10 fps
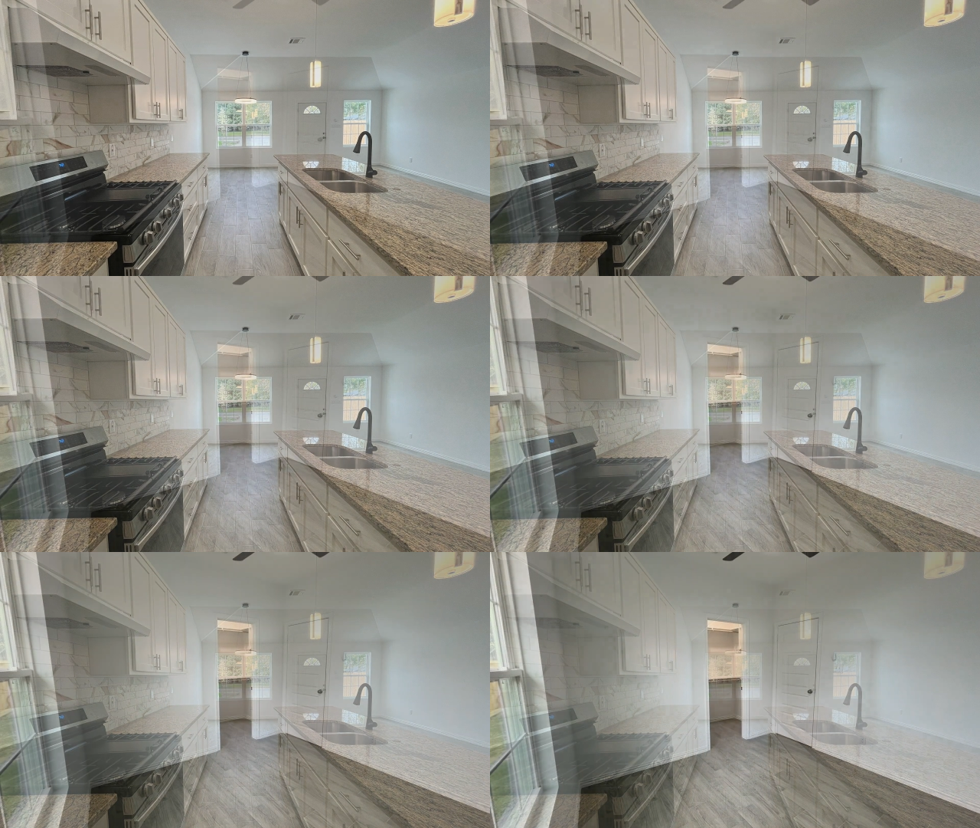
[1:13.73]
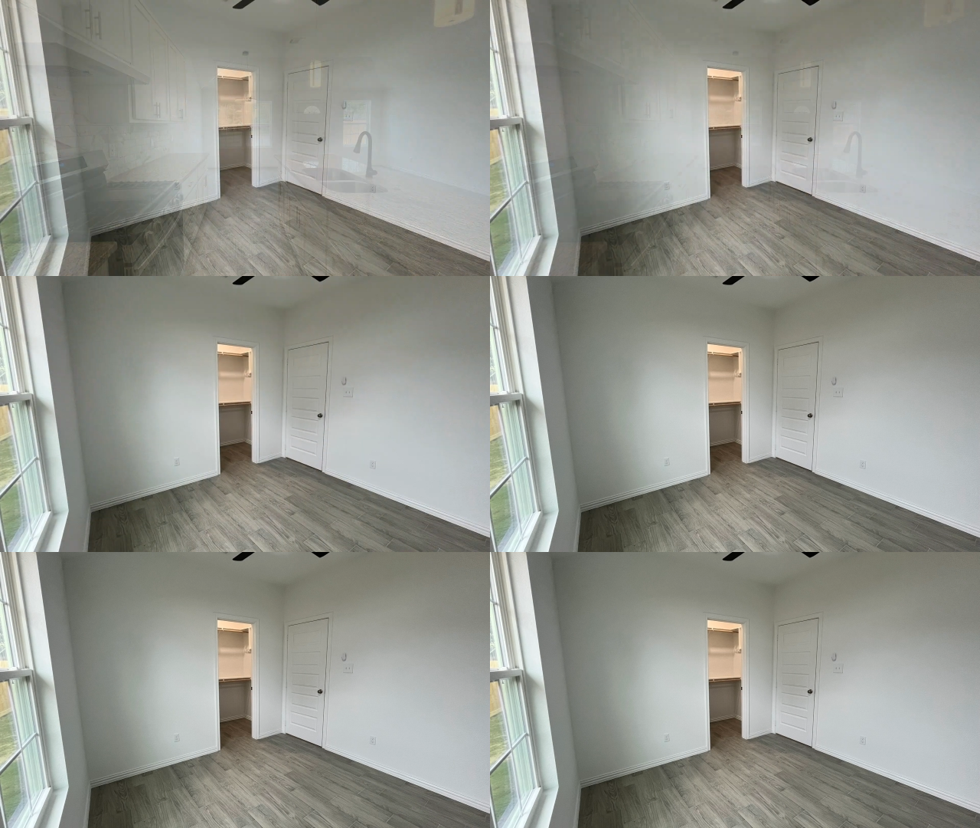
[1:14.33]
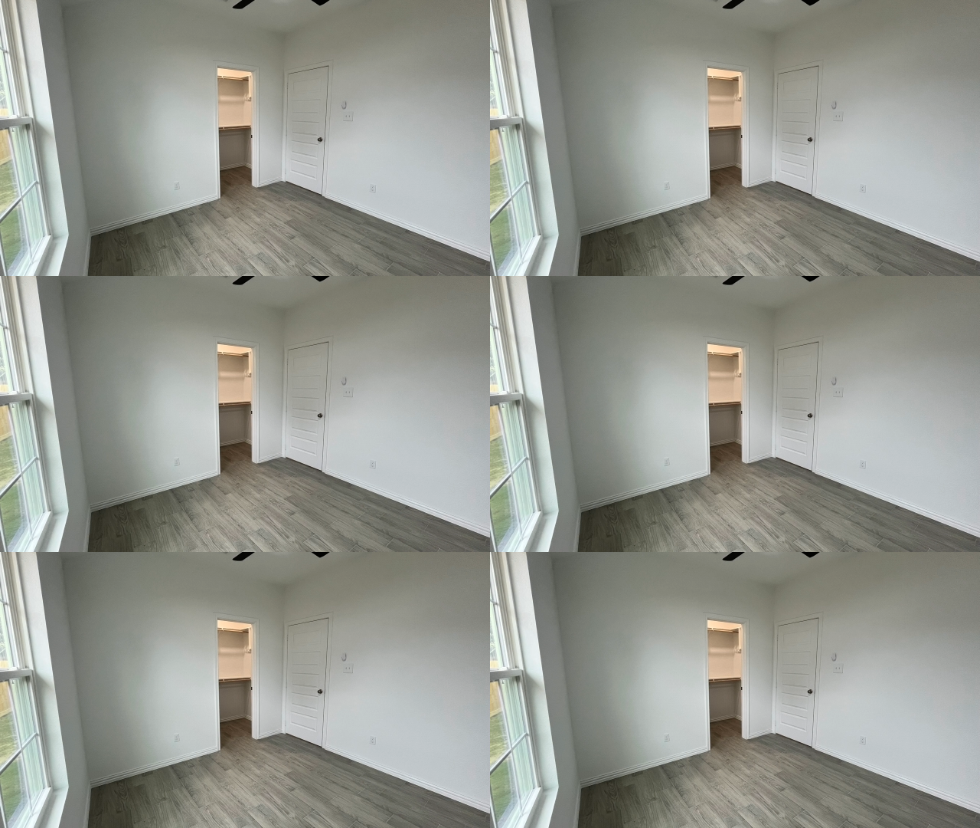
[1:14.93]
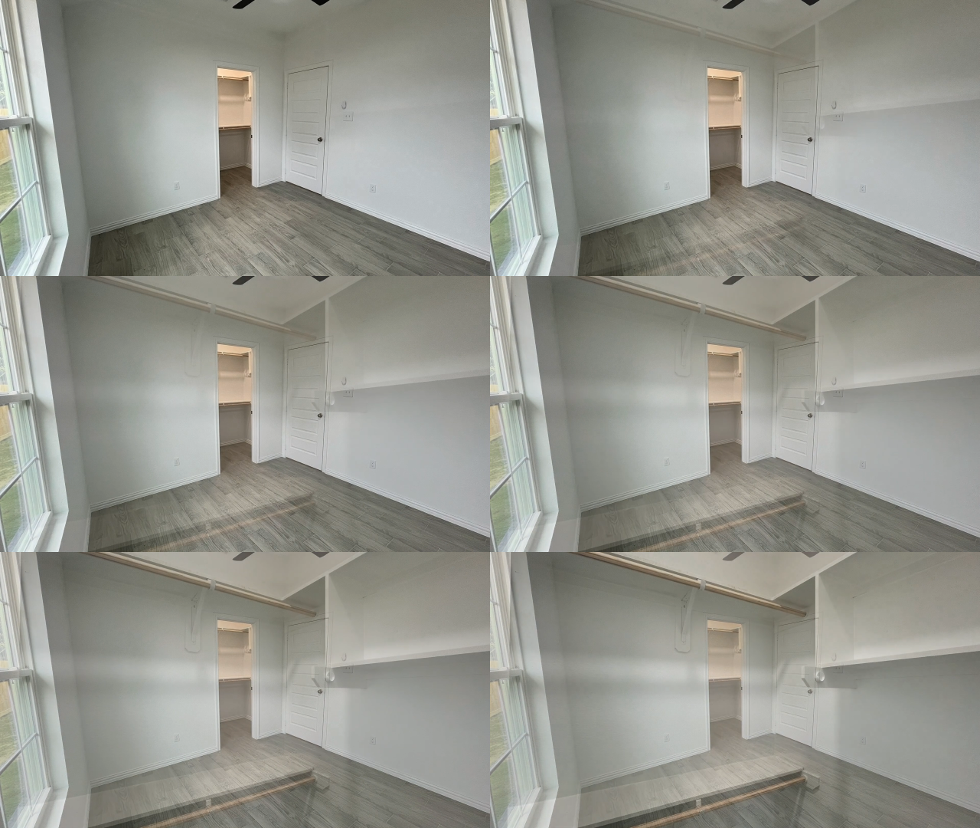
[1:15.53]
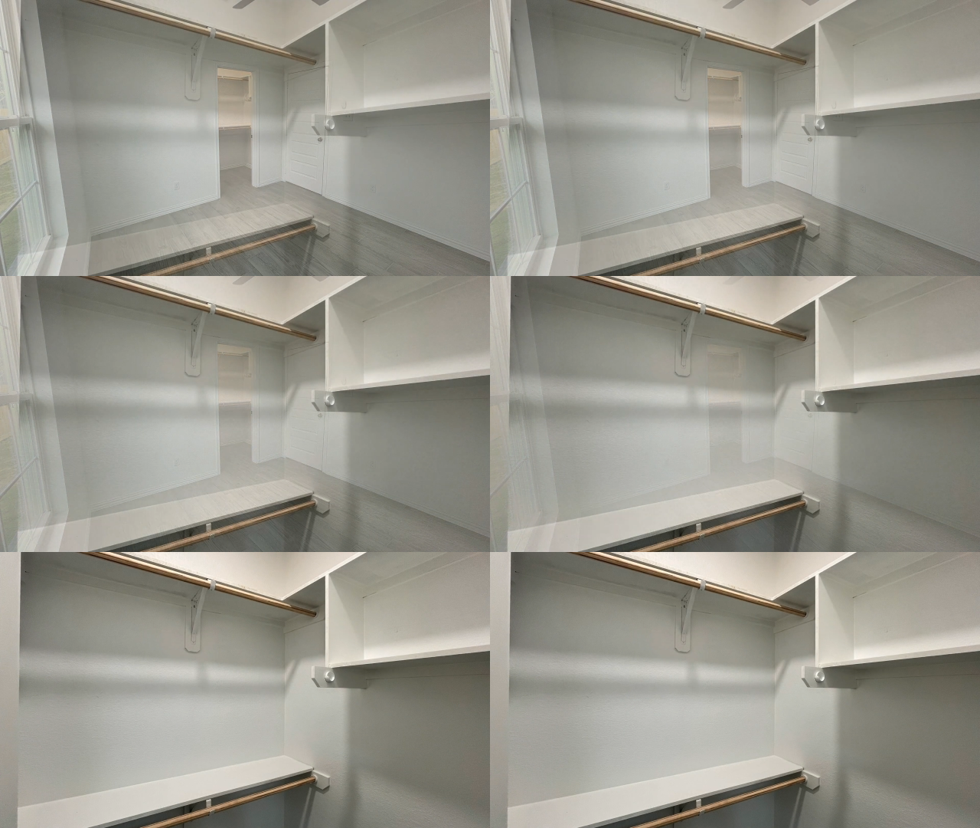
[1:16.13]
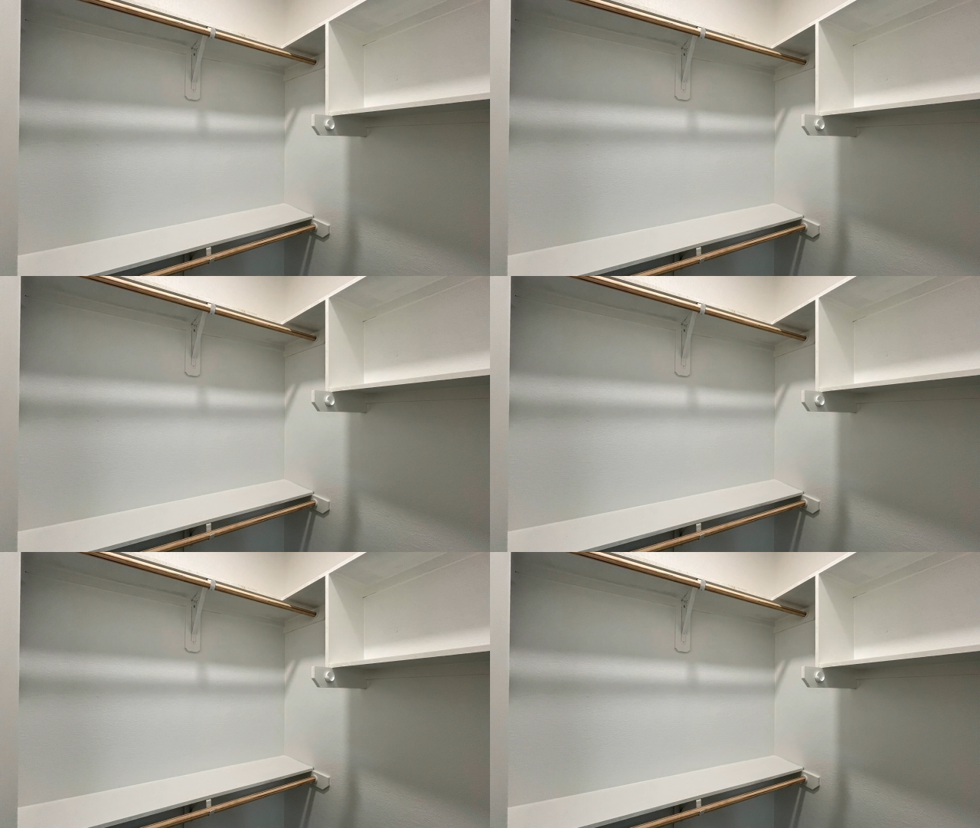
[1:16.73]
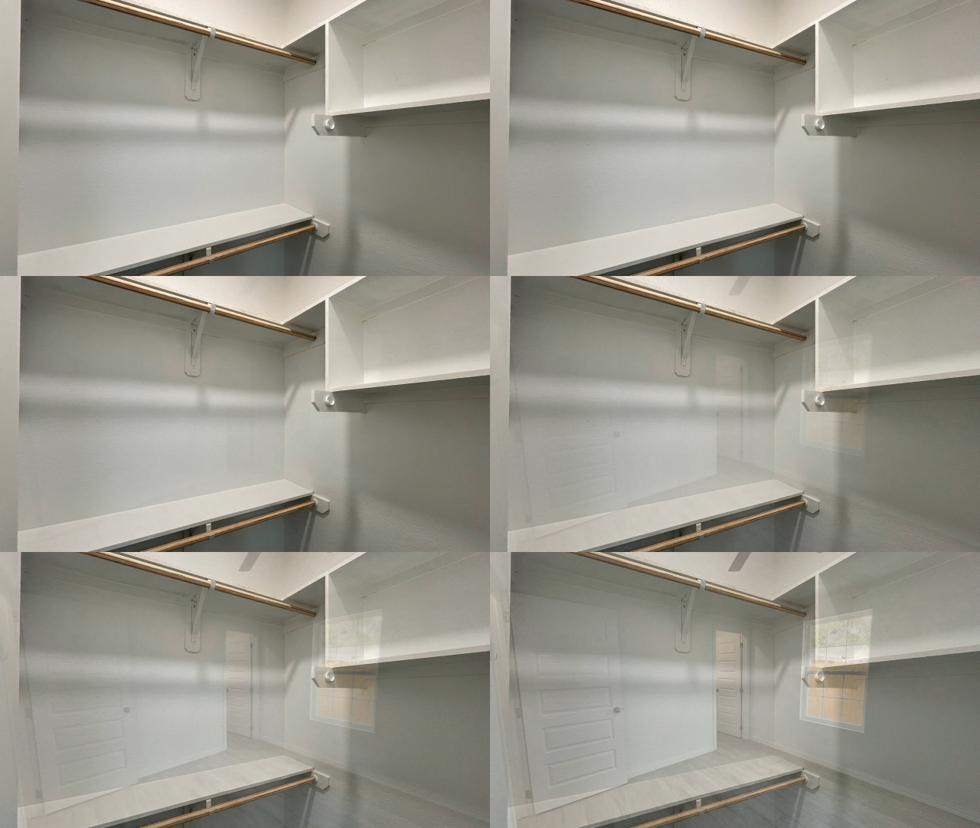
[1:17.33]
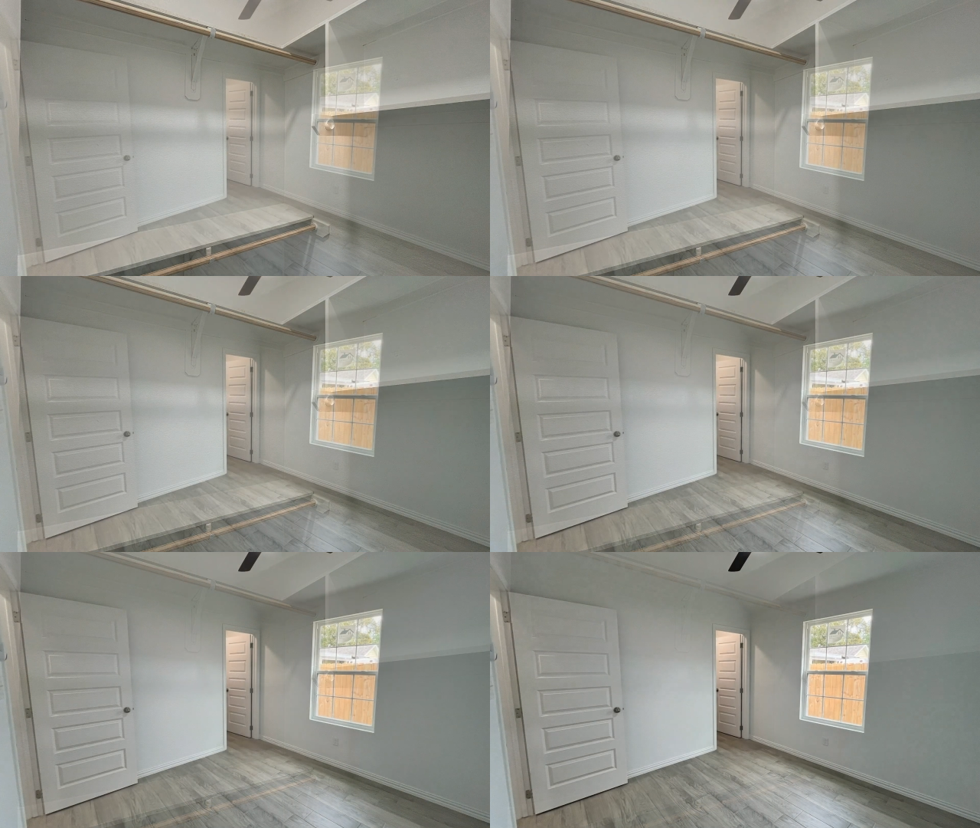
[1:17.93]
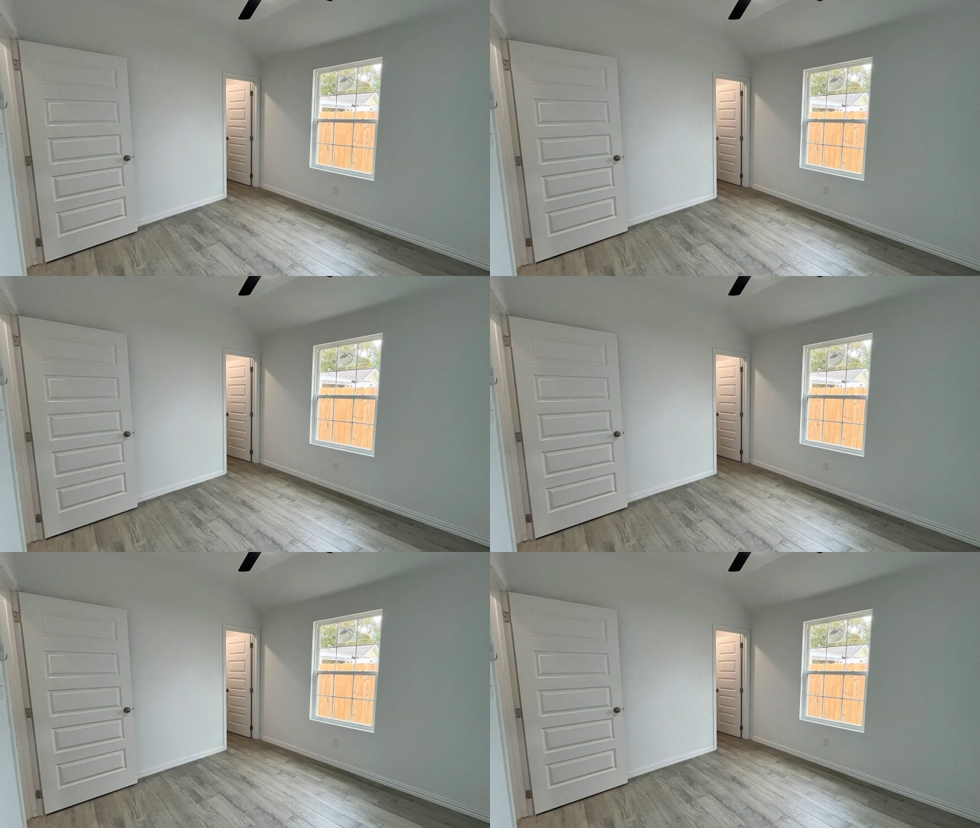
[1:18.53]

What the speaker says: Nobody's mouth can be seen.